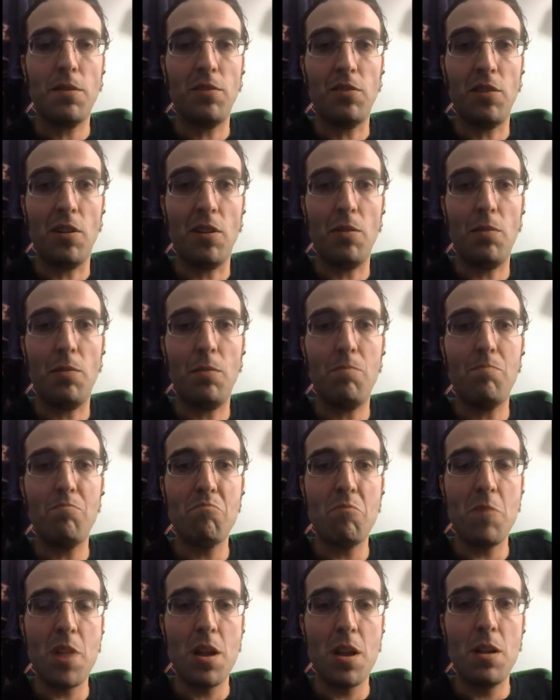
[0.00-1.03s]
So
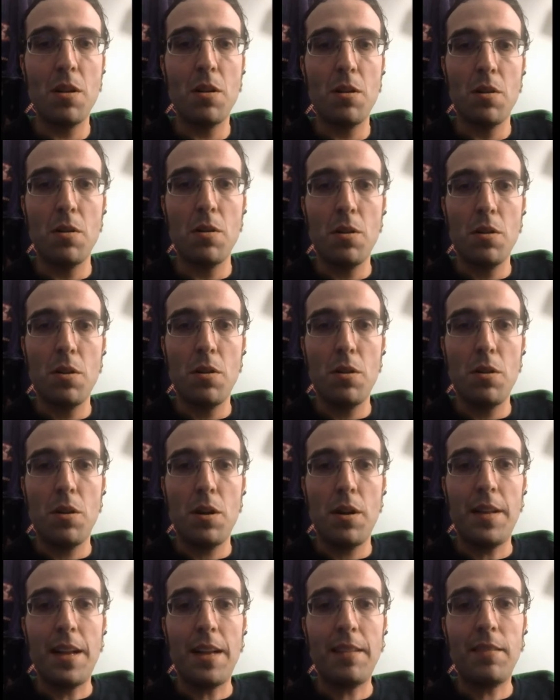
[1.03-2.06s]

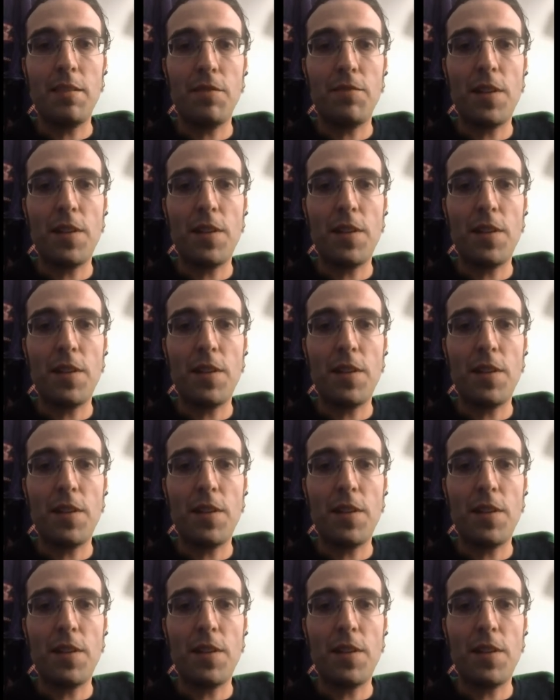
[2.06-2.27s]
that's